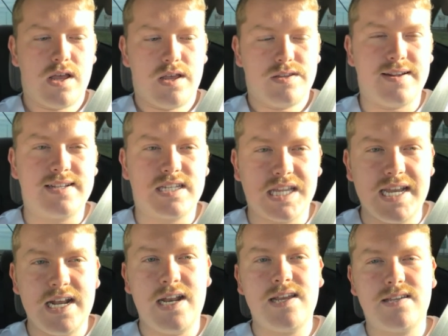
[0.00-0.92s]
since
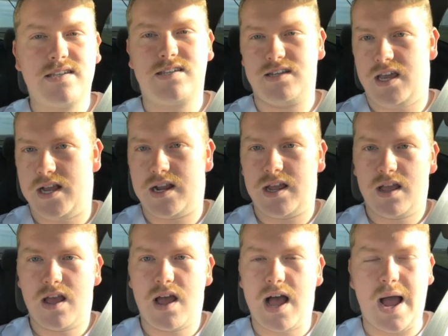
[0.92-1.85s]
Lynn is sick,
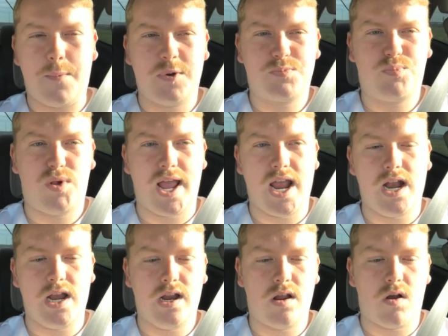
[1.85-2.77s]
I was
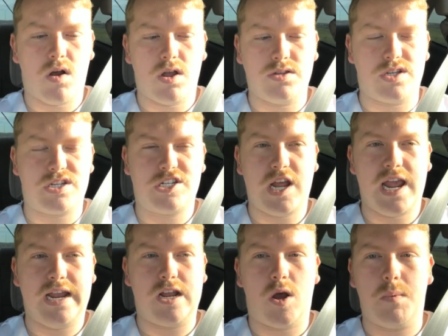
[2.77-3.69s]
planning on just
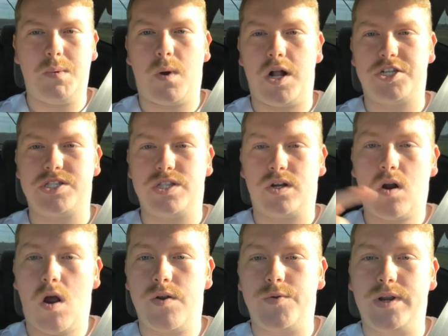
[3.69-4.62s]
staying home and watching the
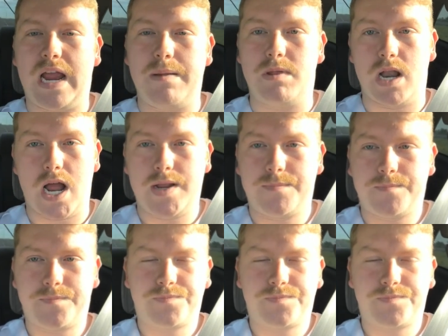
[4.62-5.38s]
Cardinal game tonight.